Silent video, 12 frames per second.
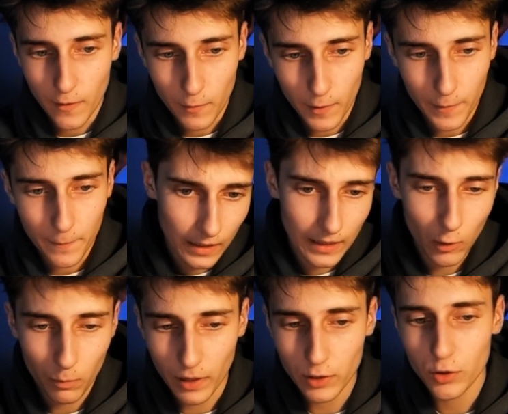Right, now
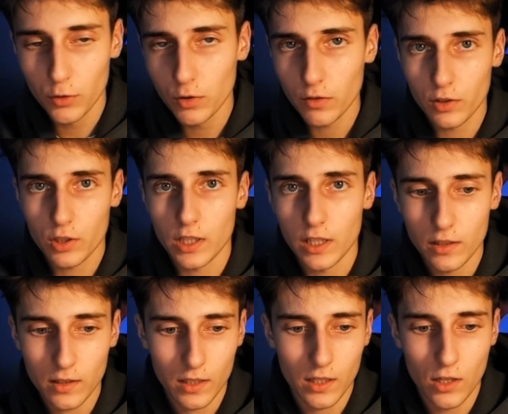part 2 of the
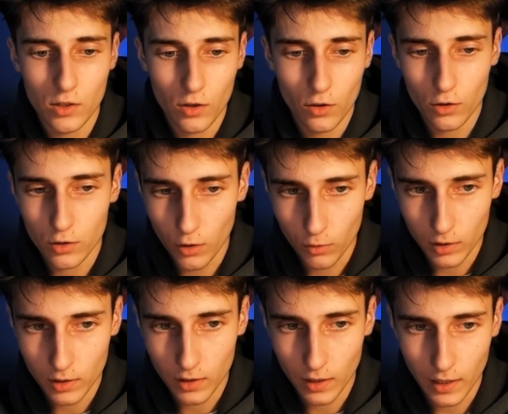star is the
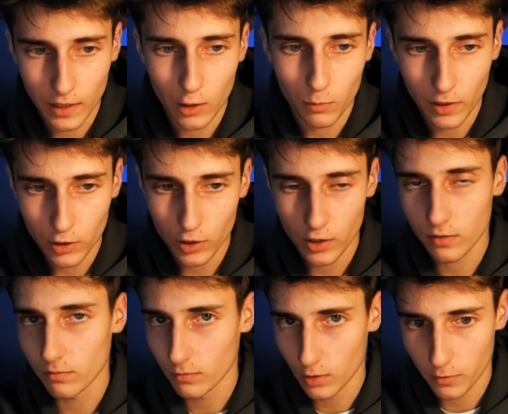slogan. Okay, now Patrick,
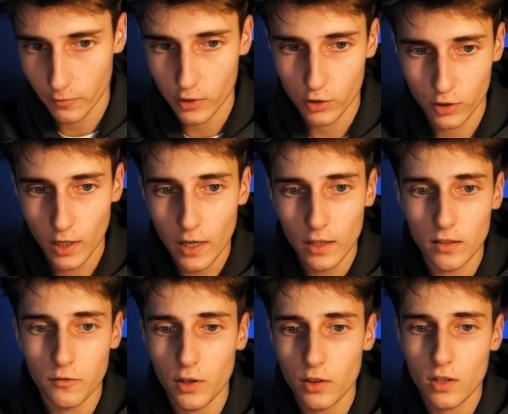the professor,
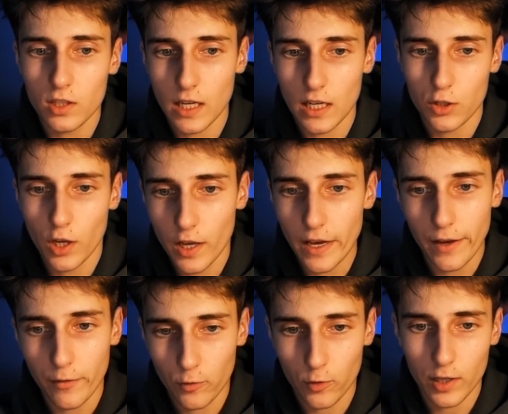defined this as a
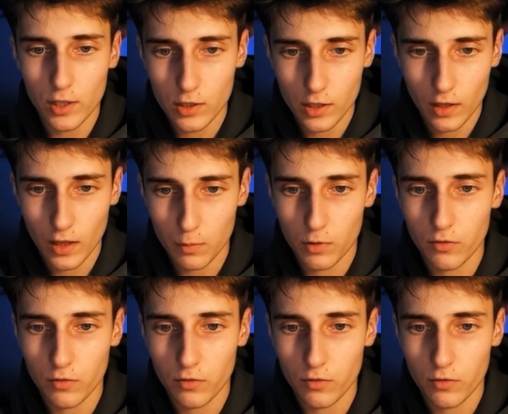phrase that